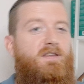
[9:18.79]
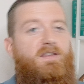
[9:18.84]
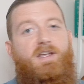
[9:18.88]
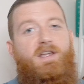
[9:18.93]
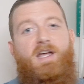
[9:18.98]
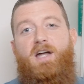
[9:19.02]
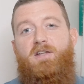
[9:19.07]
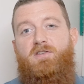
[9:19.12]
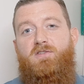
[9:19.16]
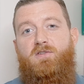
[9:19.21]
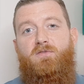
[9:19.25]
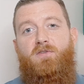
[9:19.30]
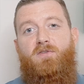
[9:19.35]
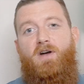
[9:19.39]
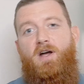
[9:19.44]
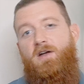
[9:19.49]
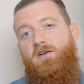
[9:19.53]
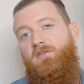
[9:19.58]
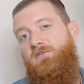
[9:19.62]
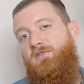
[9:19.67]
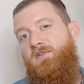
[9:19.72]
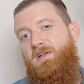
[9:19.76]
The cat
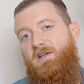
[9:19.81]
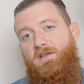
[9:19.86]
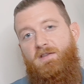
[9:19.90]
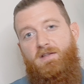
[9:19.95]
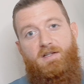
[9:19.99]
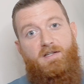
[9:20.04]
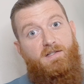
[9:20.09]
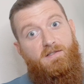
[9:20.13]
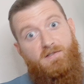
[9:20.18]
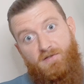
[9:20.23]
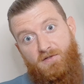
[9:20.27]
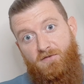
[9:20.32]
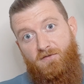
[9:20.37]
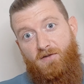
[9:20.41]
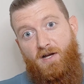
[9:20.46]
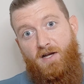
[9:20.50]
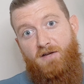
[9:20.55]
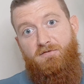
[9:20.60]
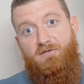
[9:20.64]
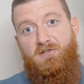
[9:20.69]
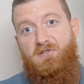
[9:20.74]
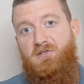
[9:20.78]
survived, the kid
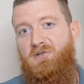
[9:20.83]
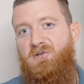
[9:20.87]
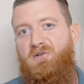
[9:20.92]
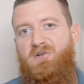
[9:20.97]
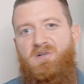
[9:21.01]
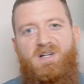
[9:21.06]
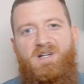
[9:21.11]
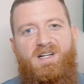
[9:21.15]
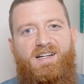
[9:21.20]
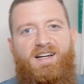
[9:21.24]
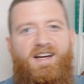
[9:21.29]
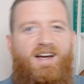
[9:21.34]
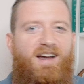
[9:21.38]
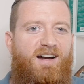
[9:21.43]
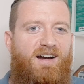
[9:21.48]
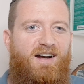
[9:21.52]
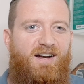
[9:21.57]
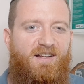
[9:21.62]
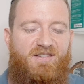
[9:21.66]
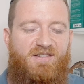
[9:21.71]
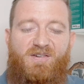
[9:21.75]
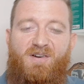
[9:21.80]
survived too,
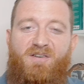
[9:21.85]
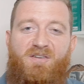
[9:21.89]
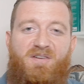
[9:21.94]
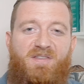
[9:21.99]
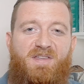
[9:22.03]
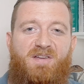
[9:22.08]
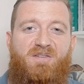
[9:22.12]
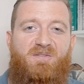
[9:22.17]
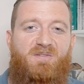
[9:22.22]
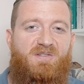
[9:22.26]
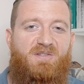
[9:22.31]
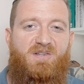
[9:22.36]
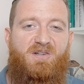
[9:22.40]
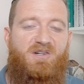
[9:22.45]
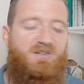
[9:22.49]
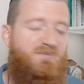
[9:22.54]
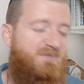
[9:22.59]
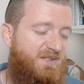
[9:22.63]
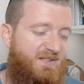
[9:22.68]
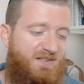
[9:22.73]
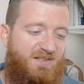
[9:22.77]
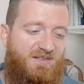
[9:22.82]
so everything was
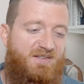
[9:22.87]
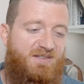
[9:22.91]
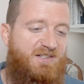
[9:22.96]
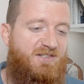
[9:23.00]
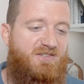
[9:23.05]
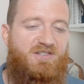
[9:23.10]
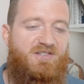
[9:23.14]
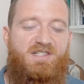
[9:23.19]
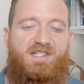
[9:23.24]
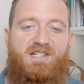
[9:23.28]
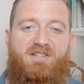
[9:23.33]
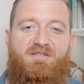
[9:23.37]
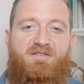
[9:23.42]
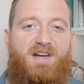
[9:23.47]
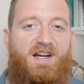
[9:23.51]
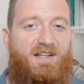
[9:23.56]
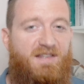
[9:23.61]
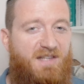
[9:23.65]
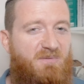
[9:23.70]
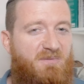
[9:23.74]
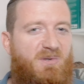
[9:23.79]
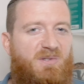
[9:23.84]
good. But a little interesting
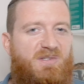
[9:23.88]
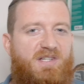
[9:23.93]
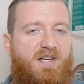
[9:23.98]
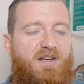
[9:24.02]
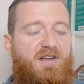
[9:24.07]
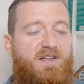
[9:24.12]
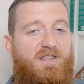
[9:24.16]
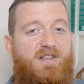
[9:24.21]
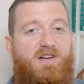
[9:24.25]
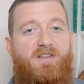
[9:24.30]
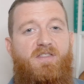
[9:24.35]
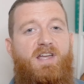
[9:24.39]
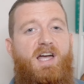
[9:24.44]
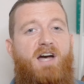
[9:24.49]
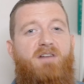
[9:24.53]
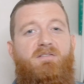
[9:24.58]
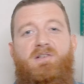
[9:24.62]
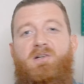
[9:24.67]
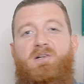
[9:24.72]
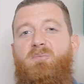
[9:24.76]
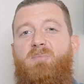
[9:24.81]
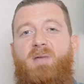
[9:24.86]
fact they will tell you there, they
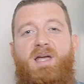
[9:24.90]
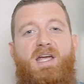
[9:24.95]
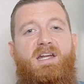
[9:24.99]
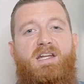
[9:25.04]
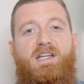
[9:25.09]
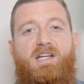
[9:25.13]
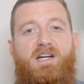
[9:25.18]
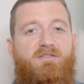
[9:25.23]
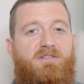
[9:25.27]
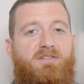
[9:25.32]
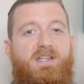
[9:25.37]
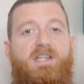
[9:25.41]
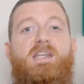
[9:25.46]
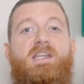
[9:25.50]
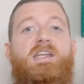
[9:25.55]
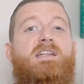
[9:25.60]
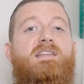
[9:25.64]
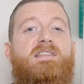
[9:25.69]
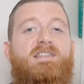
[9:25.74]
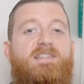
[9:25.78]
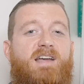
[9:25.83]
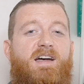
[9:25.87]
have a little painting of it
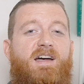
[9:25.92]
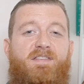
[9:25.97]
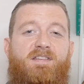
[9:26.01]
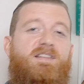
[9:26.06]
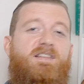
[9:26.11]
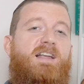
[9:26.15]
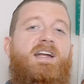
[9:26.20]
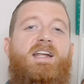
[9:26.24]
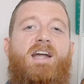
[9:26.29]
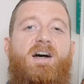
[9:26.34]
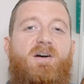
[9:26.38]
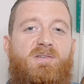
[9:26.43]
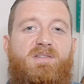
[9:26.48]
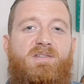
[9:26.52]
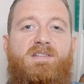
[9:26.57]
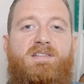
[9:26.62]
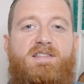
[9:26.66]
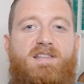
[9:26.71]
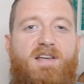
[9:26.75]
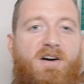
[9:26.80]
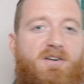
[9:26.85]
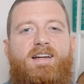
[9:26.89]
inside the lighthouse
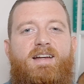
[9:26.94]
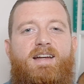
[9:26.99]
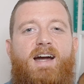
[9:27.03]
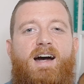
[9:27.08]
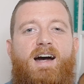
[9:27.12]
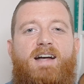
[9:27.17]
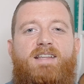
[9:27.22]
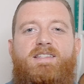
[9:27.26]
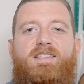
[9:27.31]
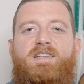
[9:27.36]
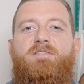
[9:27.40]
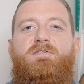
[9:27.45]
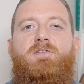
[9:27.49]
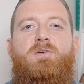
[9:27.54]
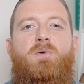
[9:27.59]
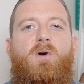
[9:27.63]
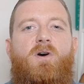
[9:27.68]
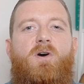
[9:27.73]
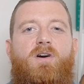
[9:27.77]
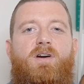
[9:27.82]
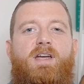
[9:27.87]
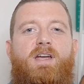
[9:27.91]
itself. Guys, if
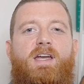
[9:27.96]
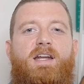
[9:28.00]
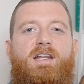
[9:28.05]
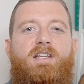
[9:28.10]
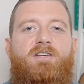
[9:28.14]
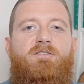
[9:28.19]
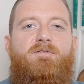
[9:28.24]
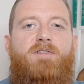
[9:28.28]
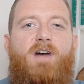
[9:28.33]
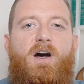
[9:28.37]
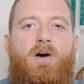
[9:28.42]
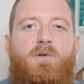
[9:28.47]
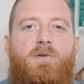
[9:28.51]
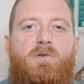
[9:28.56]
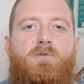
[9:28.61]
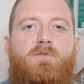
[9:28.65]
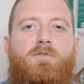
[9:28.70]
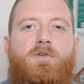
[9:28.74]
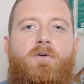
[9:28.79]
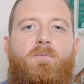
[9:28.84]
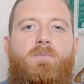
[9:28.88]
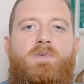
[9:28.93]
you are getting
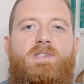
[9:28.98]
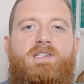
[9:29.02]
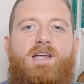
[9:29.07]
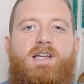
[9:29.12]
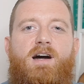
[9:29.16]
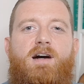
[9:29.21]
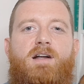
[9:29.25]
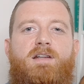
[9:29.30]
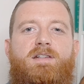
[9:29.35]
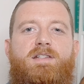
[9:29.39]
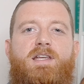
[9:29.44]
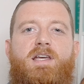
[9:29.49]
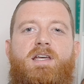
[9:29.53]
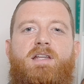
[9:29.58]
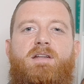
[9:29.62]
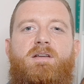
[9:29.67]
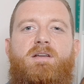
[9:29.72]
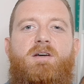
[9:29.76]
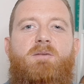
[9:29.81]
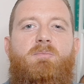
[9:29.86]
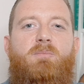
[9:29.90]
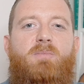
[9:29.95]
value from this
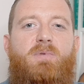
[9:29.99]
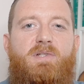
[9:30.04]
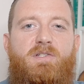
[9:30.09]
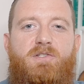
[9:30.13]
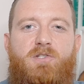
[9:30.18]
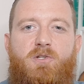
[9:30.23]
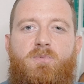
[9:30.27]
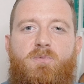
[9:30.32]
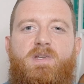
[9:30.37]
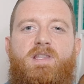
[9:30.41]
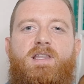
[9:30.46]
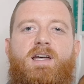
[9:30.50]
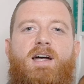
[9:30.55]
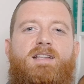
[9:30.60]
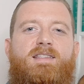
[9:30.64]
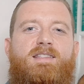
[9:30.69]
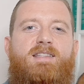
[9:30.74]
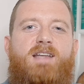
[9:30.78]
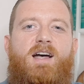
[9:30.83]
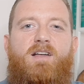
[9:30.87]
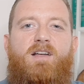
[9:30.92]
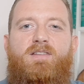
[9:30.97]
content, please do me that
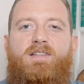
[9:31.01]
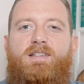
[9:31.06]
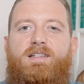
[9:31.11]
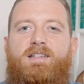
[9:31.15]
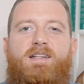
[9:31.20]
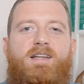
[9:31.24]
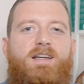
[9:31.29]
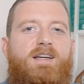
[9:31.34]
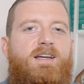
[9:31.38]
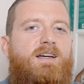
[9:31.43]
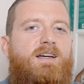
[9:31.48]
solid.